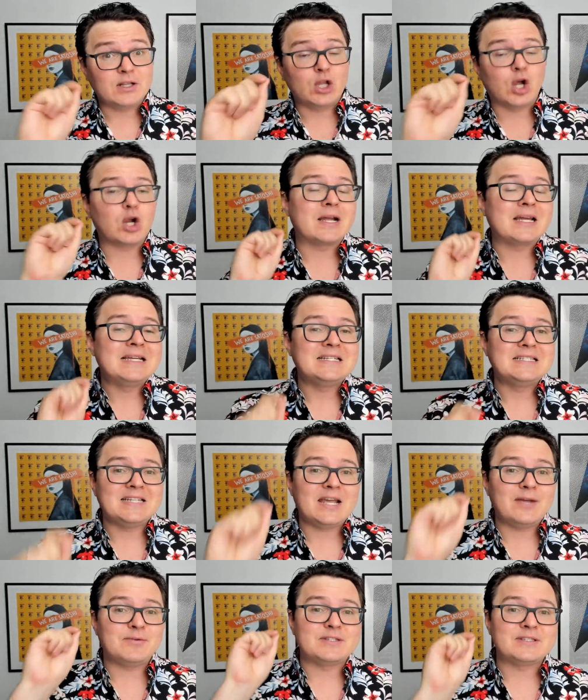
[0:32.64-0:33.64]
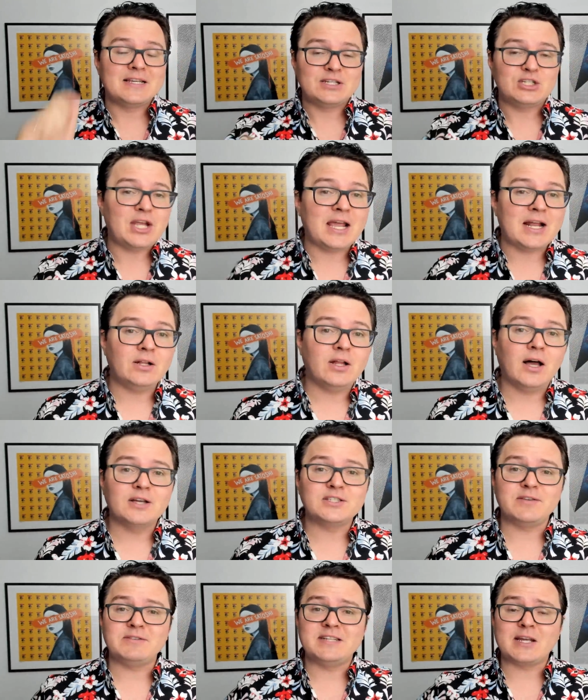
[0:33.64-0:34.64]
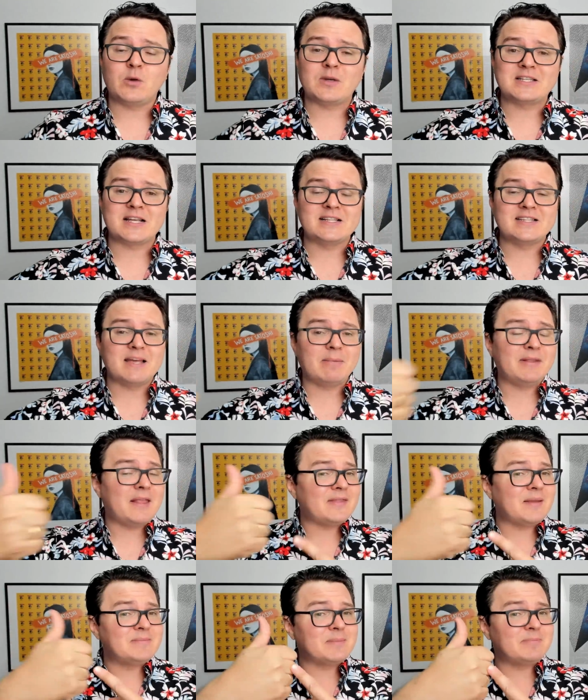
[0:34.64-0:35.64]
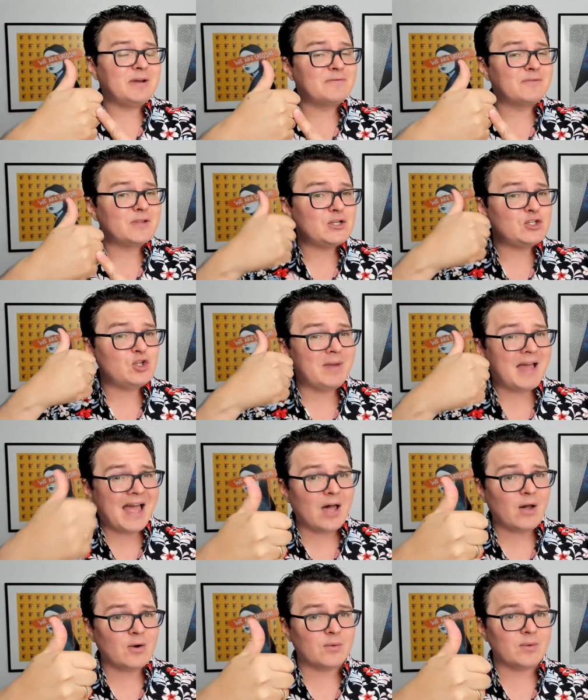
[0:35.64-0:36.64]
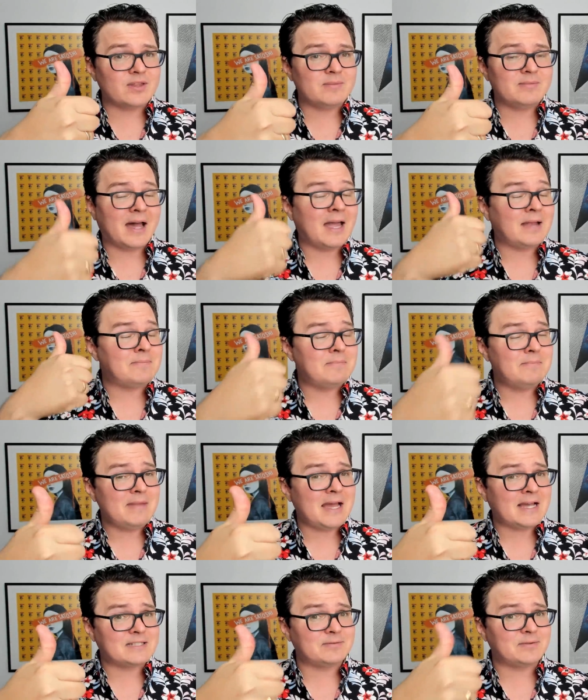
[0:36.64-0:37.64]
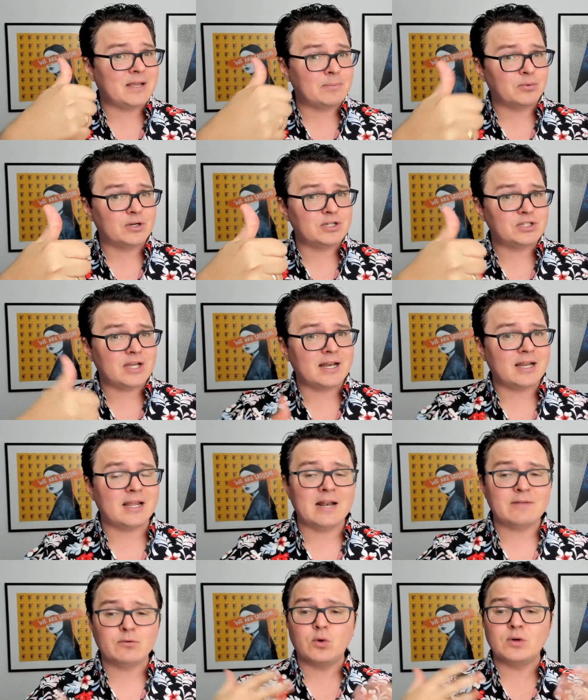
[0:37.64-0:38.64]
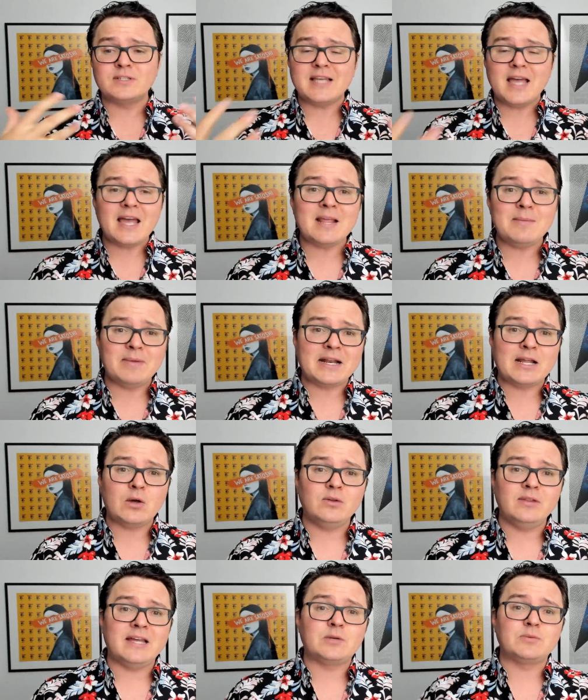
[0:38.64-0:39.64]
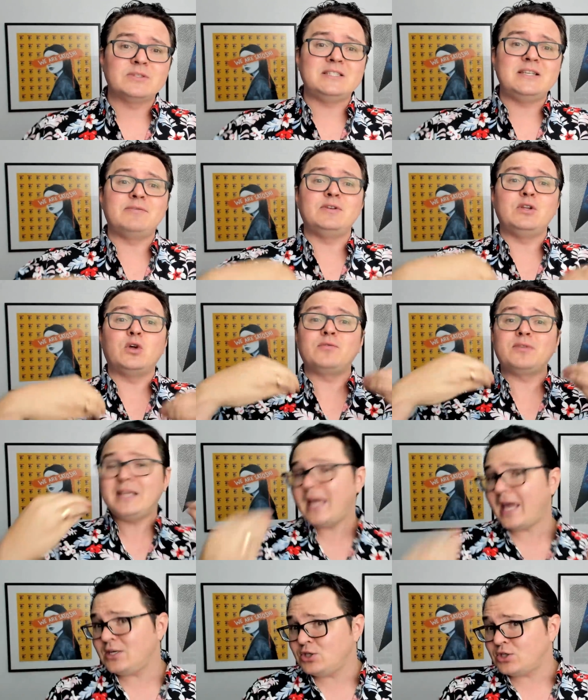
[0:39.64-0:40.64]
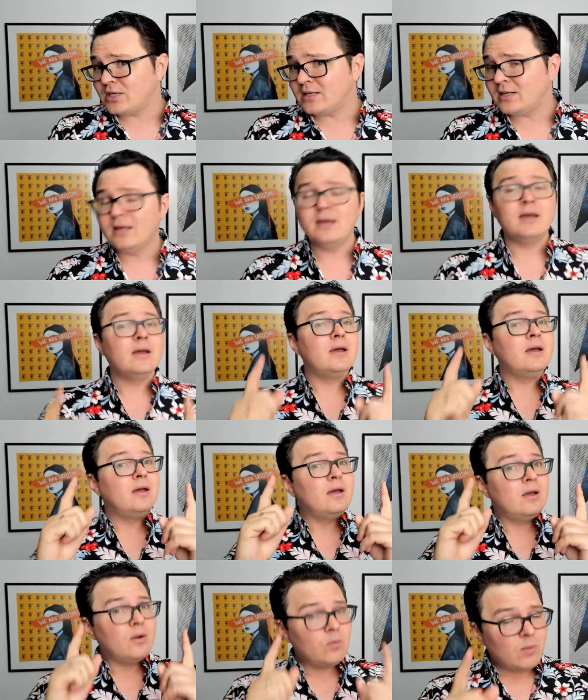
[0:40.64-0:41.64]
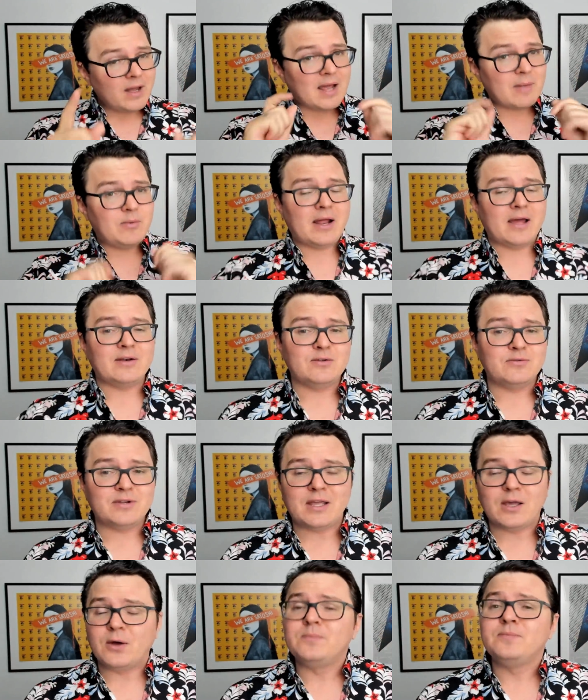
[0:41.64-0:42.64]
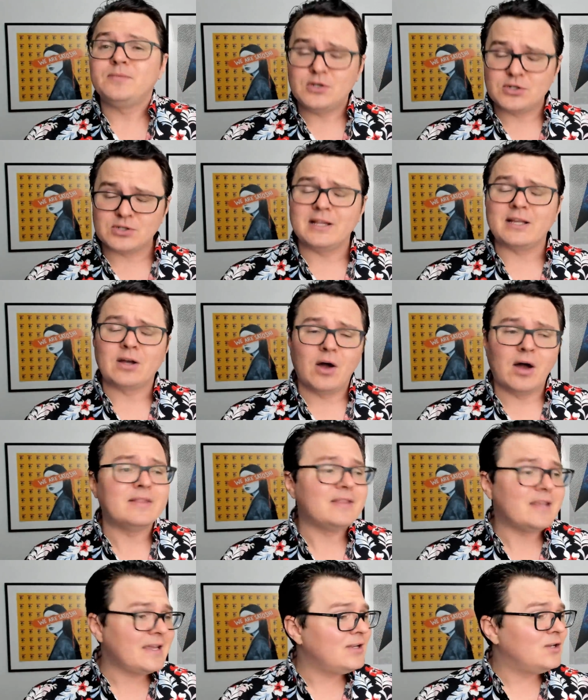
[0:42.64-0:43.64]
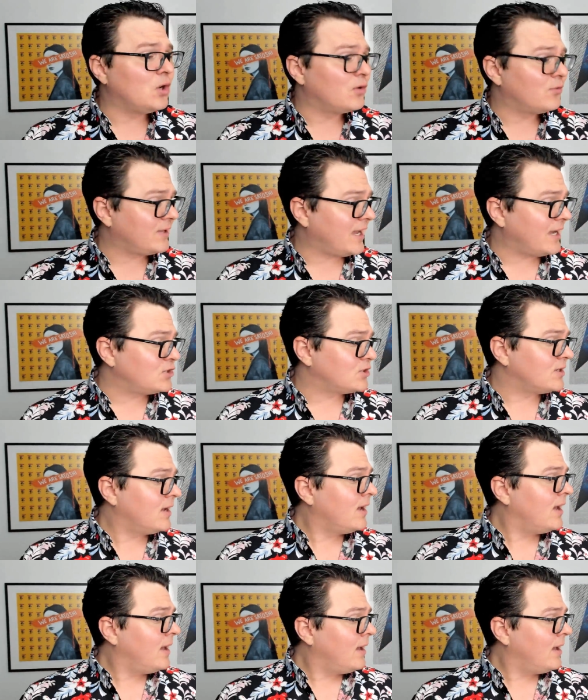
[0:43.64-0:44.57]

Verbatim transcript: to the Lark Davis channel. Also, if you can take a quick second and tap on that thumbs up button for the YouTube algorithm, I'd massively appreciate it. And of course, anybody who'd like to receive a notification when I put out a new video, you should click on the notification